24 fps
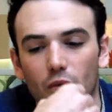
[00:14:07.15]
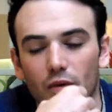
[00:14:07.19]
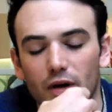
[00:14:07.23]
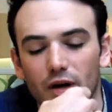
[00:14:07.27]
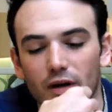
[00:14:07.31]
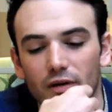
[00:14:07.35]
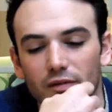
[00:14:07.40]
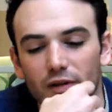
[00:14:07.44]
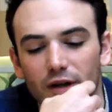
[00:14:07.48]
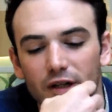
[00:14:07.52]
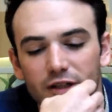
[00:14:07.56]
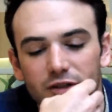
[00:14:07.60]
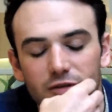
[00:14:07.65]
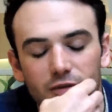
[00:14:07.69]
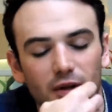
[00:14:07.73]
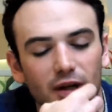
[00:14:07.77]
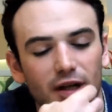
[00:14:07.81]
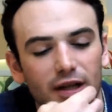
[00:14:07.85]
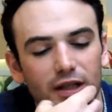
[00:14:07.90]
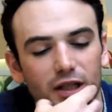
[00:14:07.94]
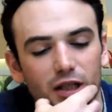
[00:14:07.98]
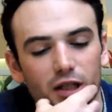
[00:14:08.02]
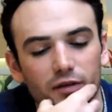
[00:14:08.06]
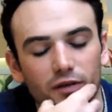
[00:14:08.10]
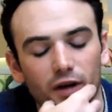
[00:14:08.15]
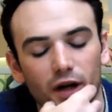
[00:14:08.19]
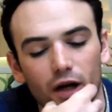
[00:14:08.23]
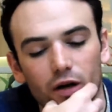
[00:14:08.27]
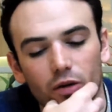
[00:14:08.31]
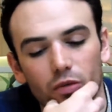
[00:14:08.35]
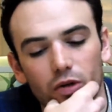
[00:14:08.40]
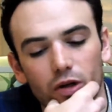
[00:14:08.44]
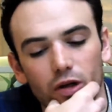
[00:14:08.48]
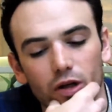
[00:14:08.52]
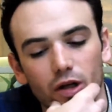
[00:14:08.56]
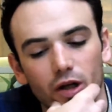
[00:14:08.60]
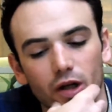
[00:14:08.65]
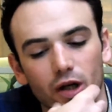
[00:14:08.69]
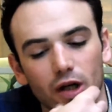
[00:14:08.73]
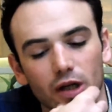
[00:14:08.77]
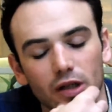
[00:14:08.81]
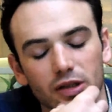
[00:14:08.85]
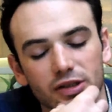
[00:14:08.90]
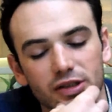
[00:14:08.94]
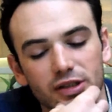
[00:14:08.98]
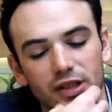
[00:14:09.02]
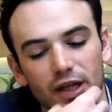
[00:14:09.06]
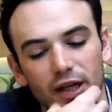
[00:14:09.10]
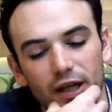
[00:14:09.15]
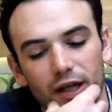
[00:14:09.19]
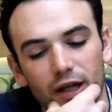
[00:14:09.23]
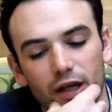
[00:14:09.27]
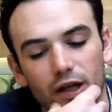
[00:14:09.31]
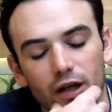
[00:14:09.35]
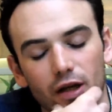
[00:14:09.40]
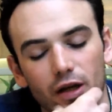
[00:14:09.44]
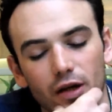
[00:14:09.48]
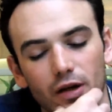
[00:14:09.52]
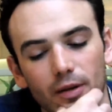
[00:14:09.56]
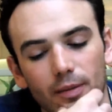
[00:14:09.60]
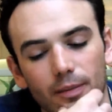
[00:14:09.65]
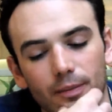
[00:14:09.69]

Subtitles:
What advice would I give? I would say,